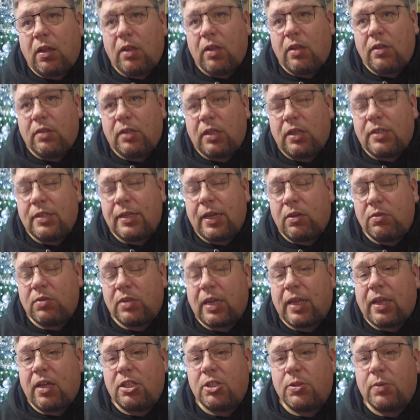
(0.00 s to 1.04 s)
Details on
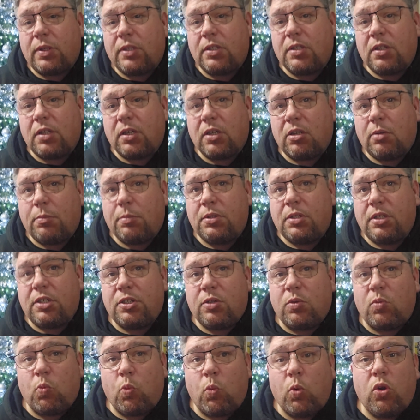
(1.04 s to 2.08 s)
how to enter the
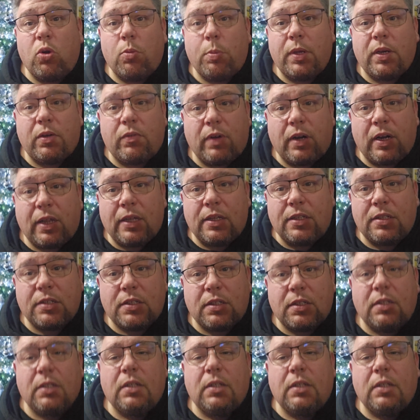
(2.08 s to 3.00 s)
competition will be released